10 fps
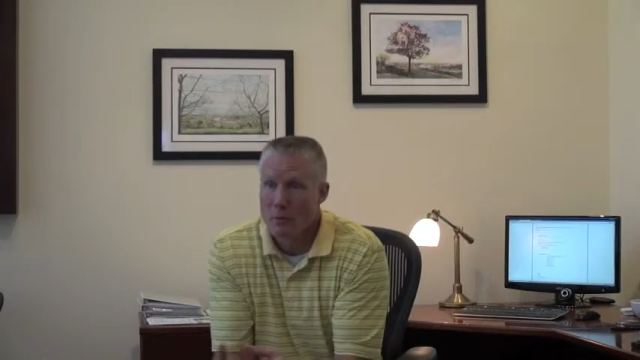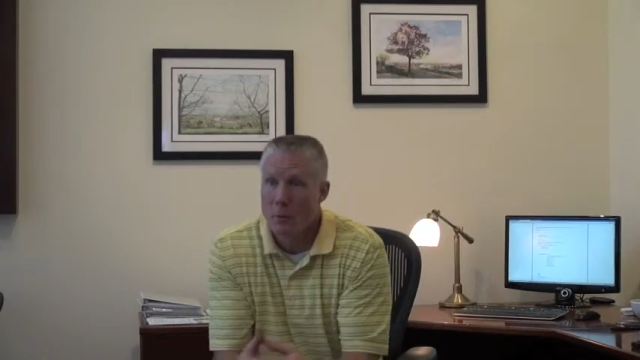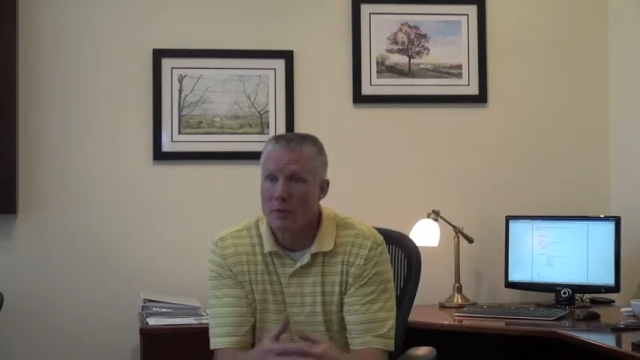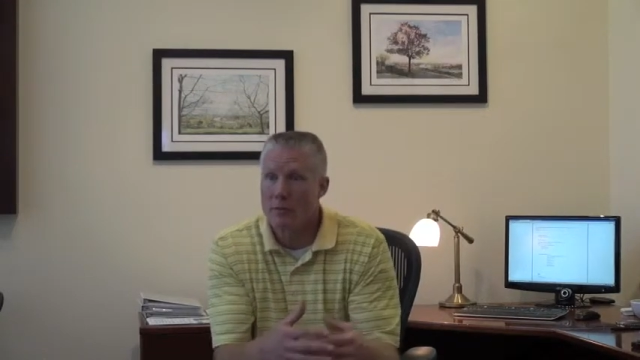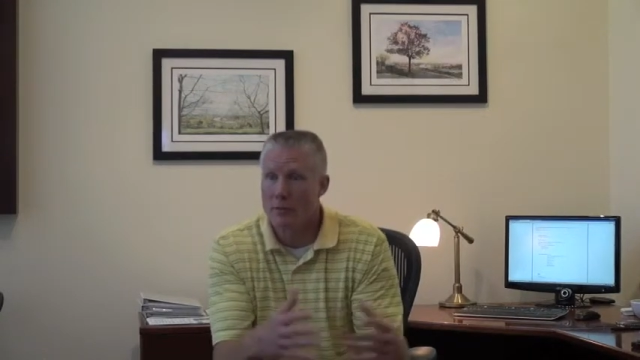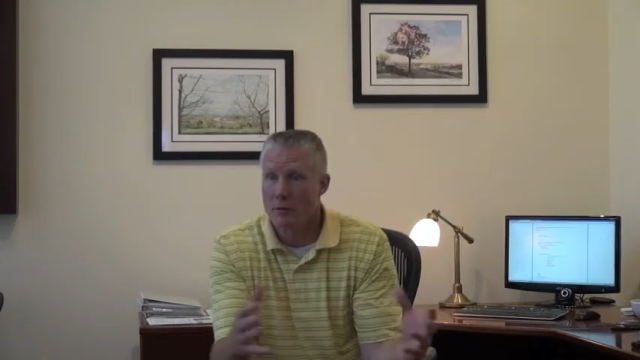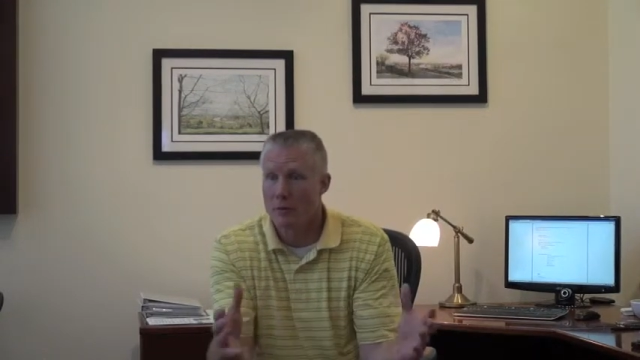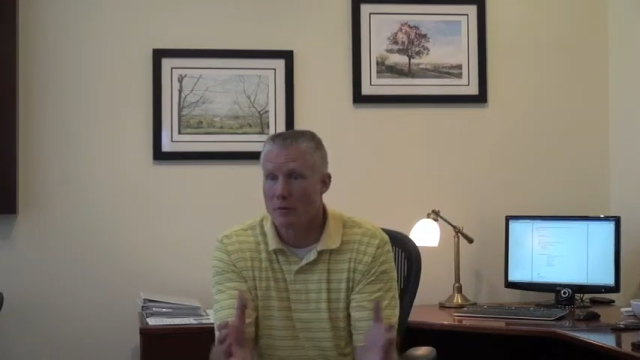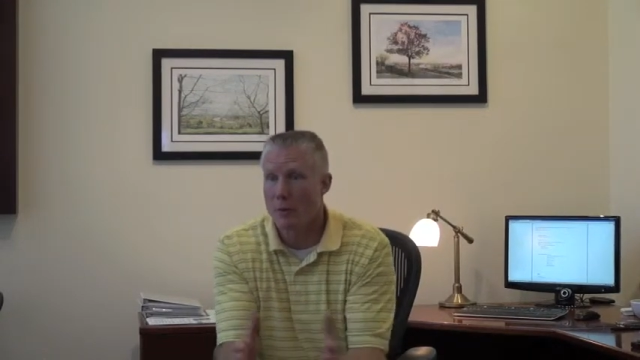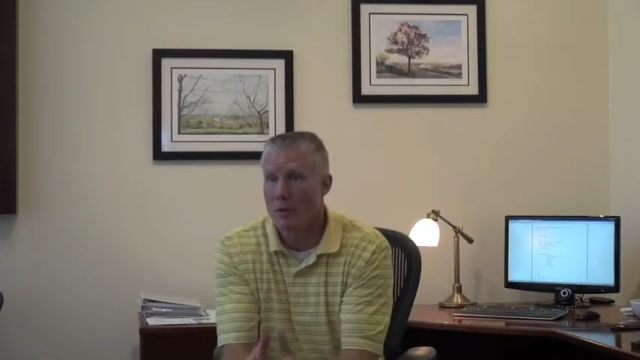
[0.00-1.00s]
we can fill
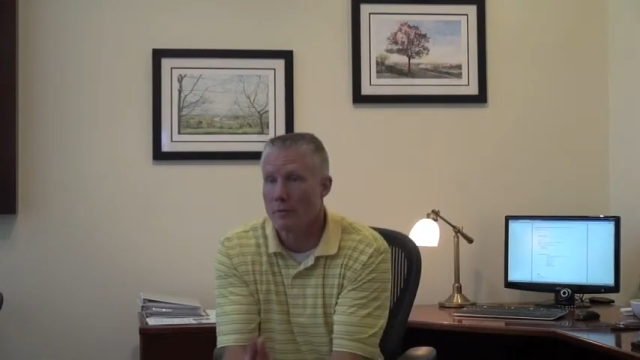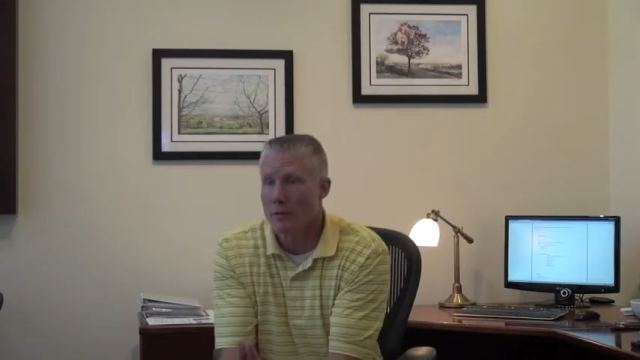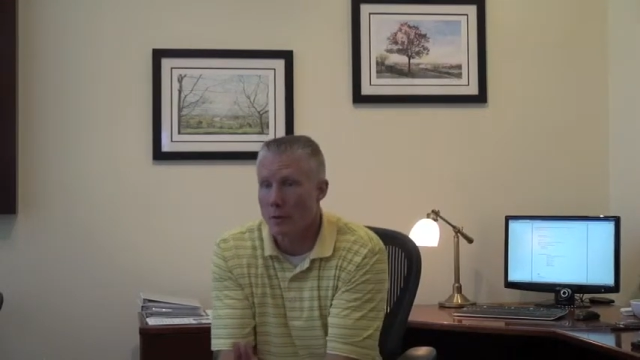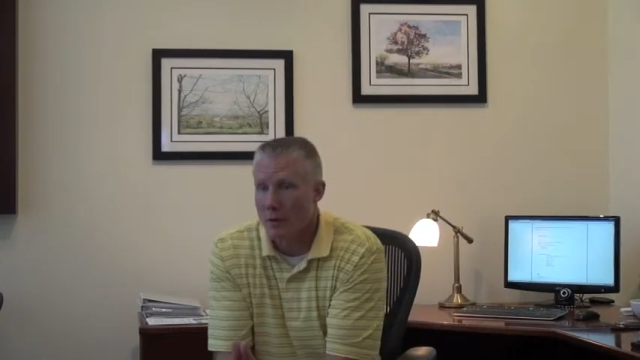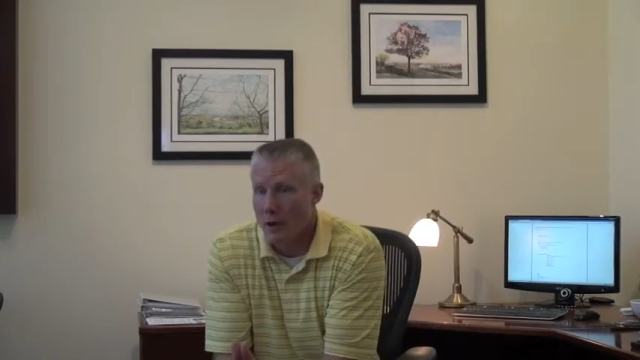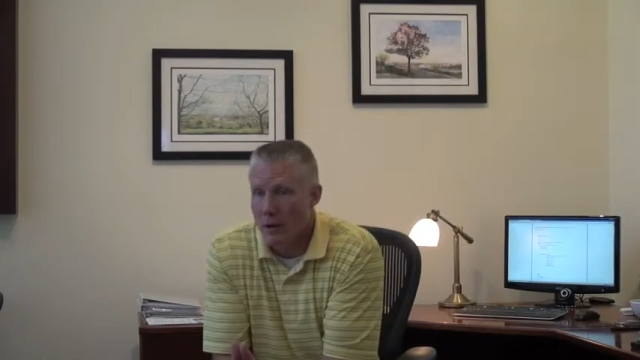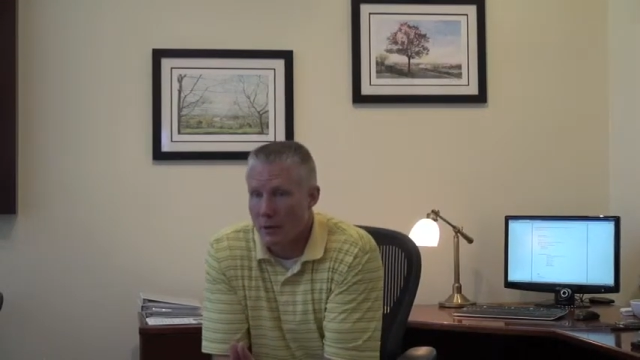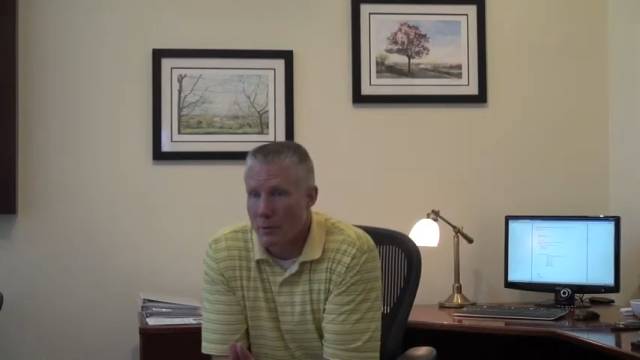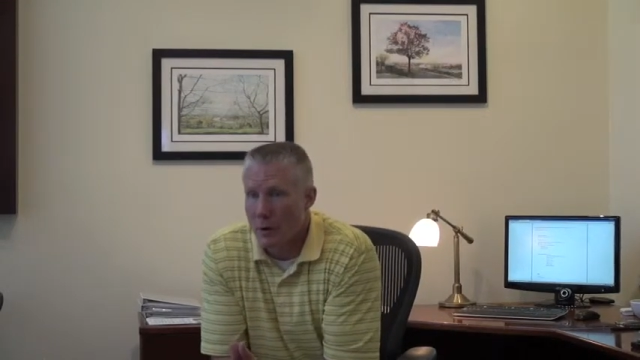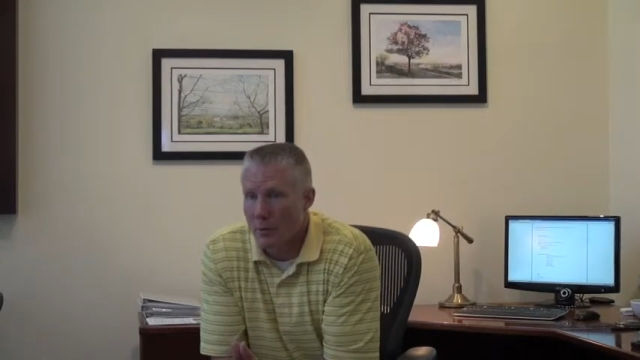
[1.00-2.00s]
the void for a lot of
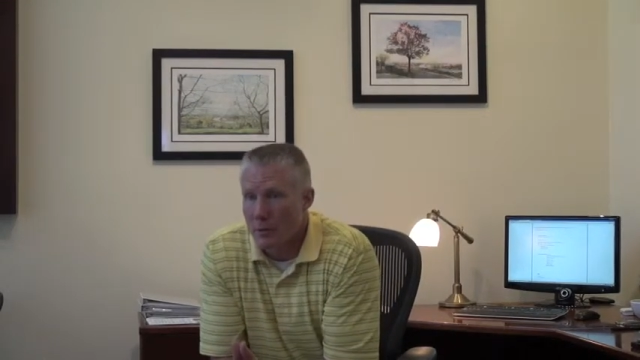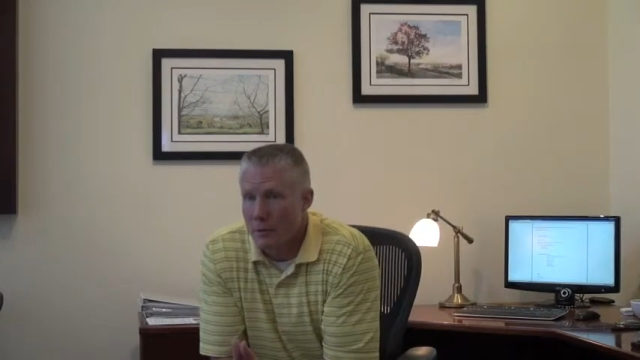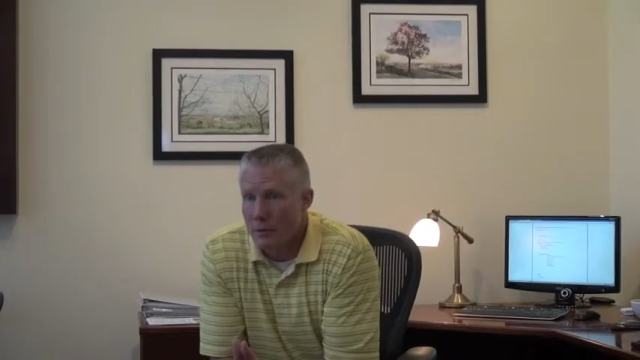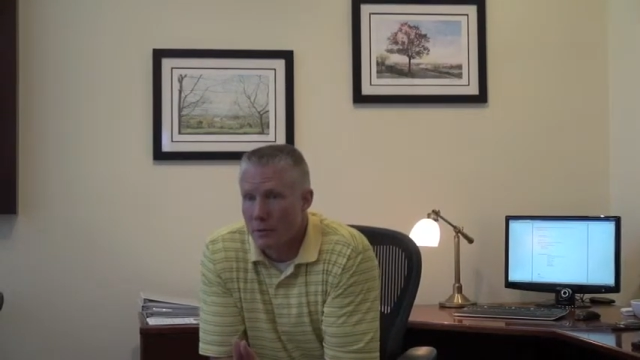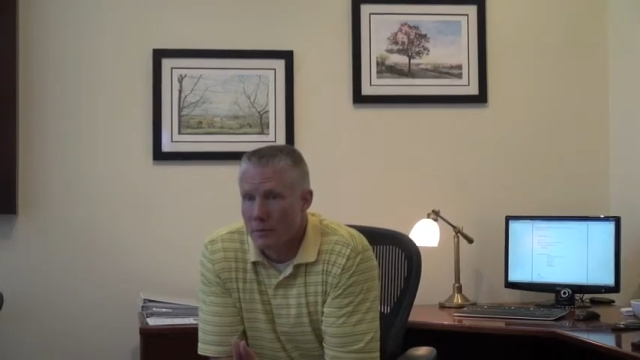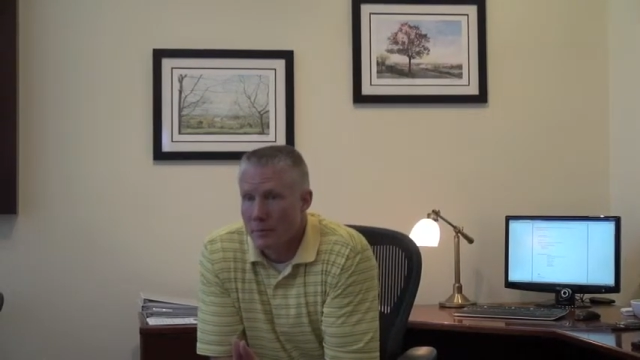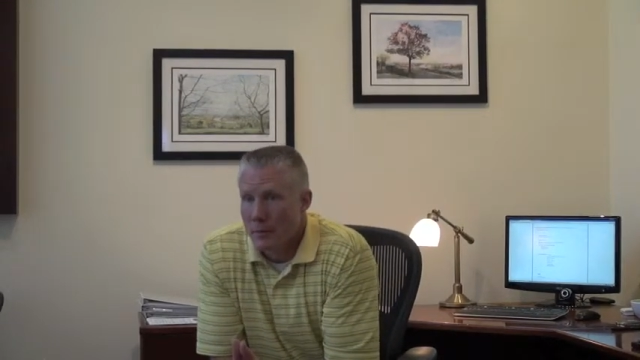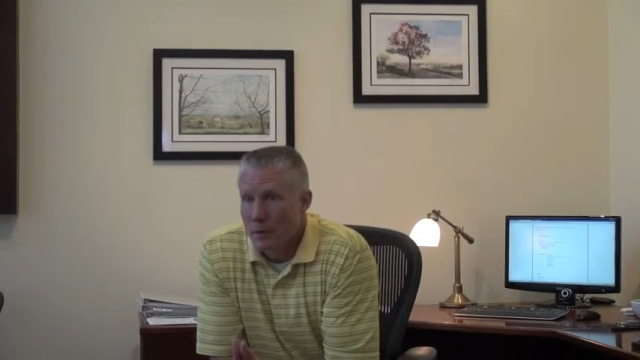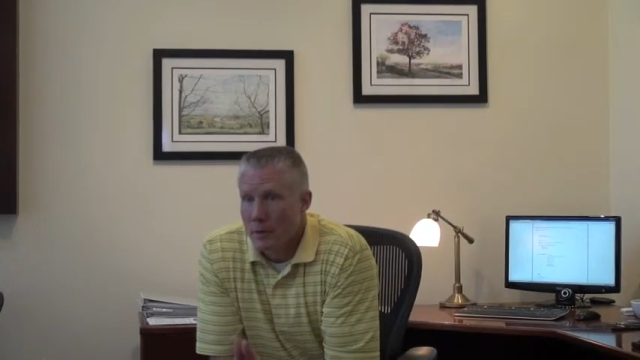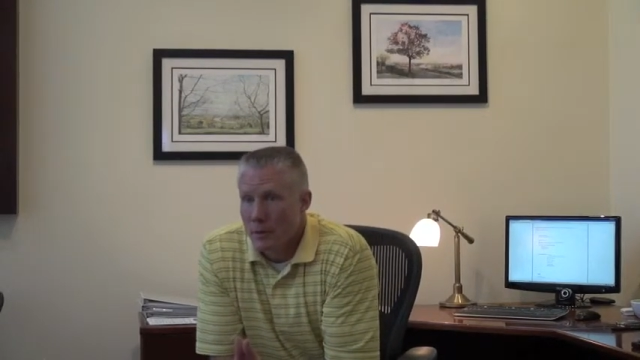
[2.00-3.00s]
departments.
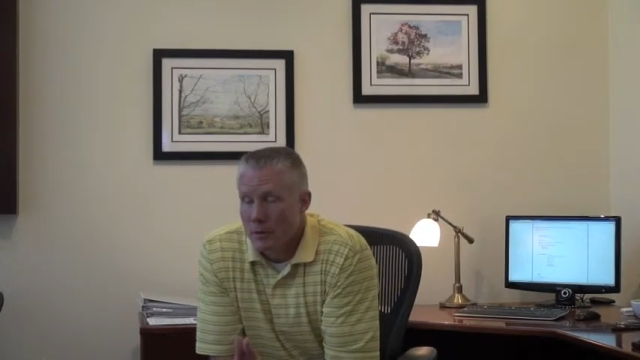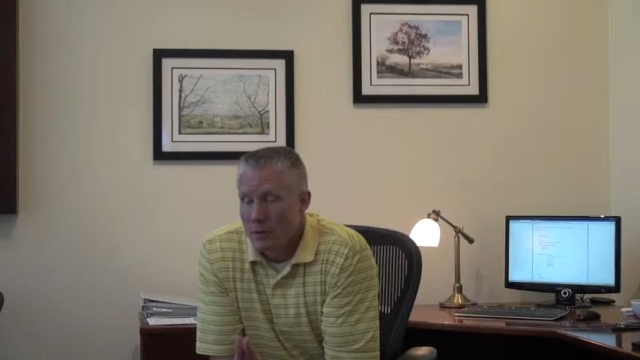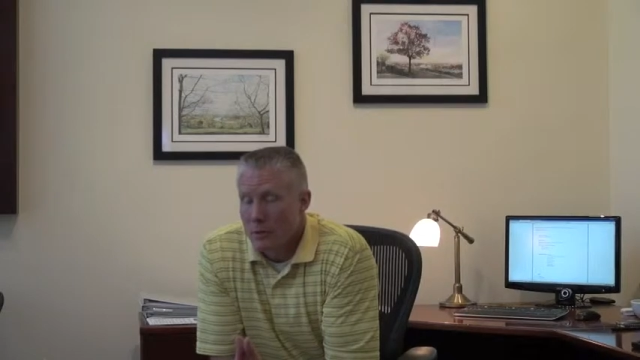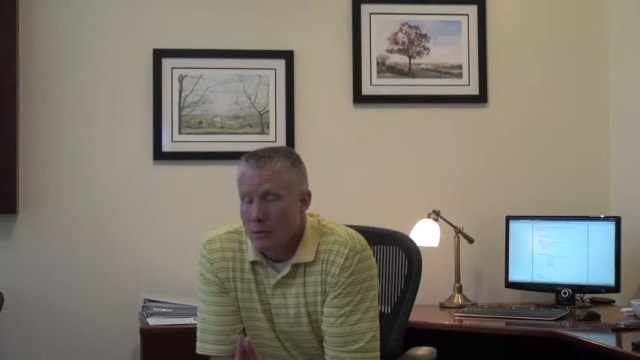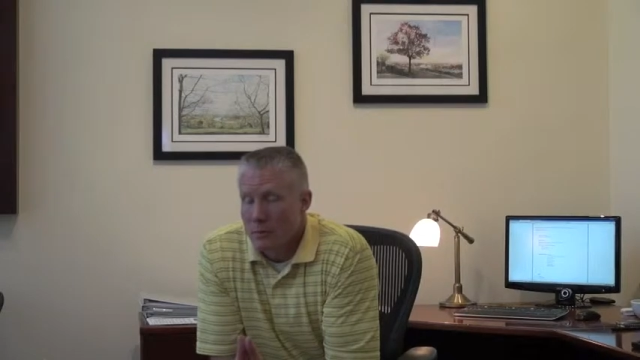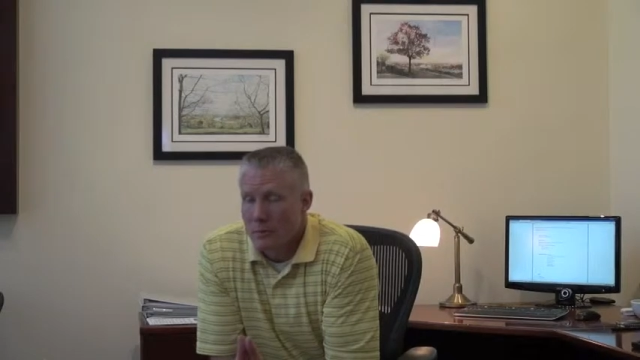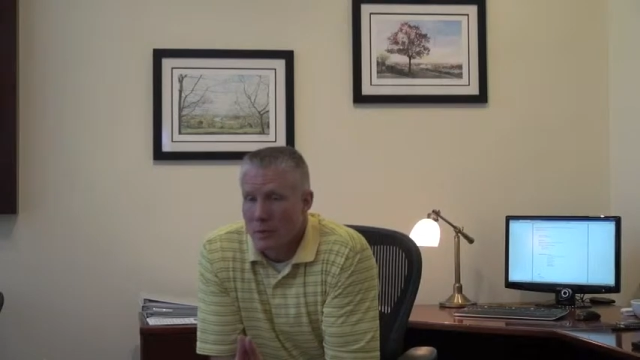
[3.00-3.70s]
So